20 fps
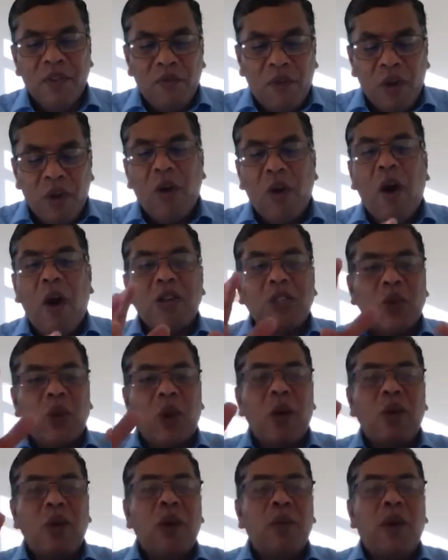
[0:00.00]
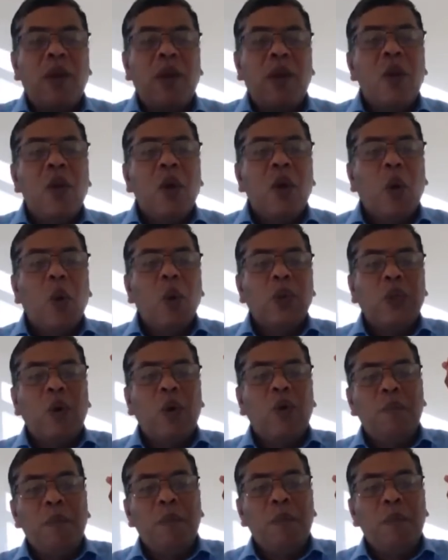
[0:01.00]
For God so loved the world, whosoever